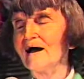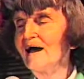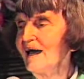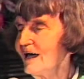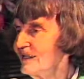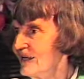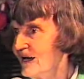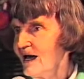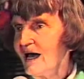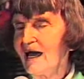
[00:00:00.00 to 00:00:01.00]
And,
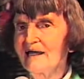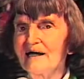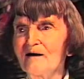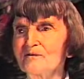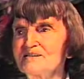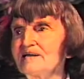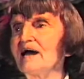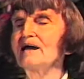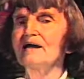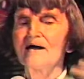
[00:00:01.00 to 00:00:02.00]
and I would
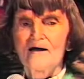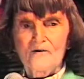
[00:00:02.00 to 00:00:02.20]
say,